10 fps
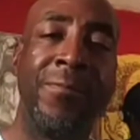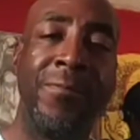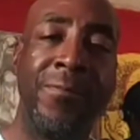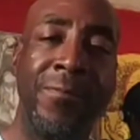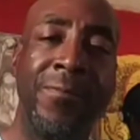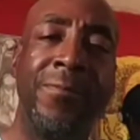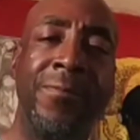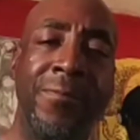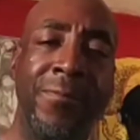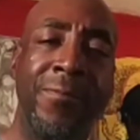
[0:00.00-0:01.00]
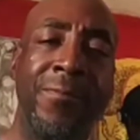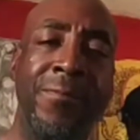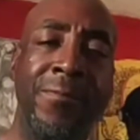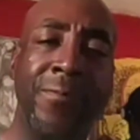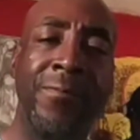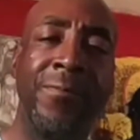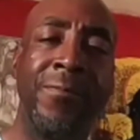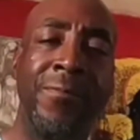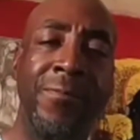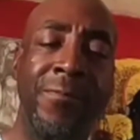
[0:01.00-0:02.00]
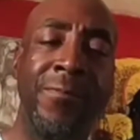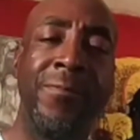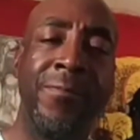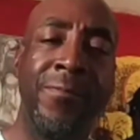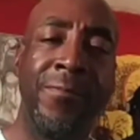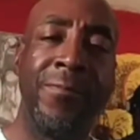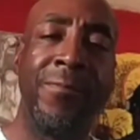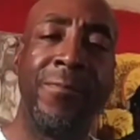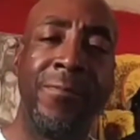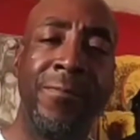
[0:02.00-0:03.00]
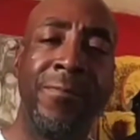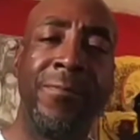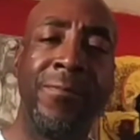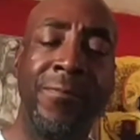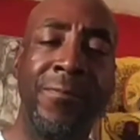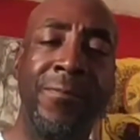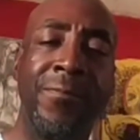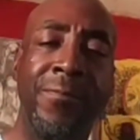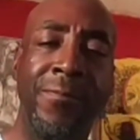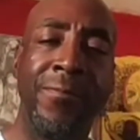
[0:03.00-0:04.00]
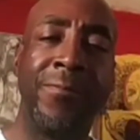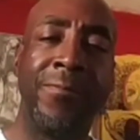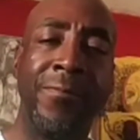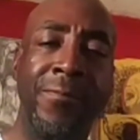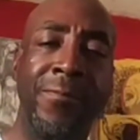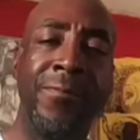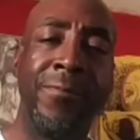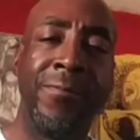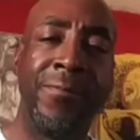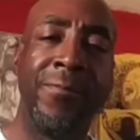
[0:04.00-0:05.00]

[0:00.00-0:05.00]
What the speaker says: This person isn't speaking.